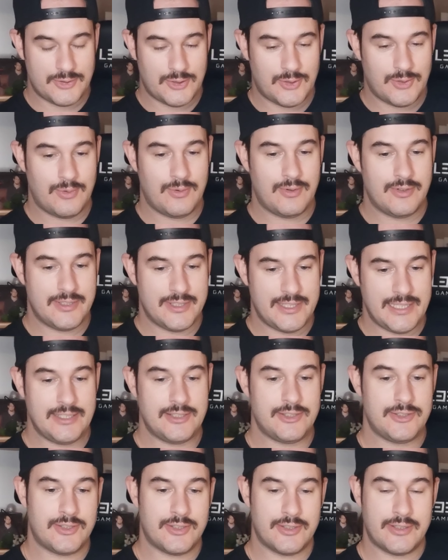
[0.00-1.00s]
sold
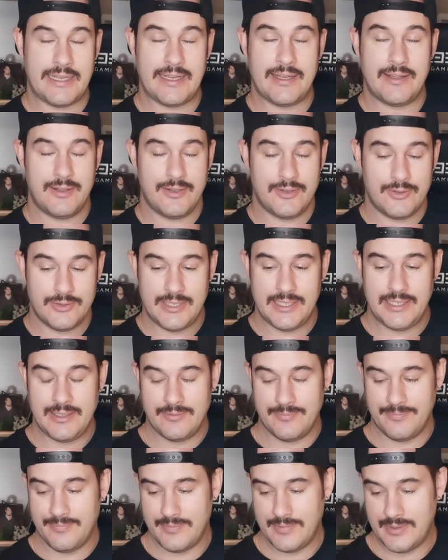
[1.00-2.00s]
t-shirt and
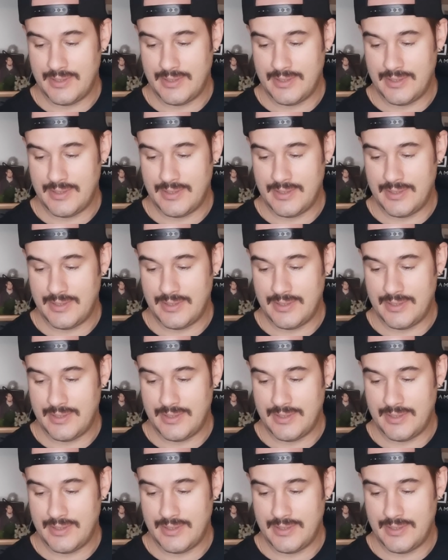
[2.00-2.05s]
hoodie.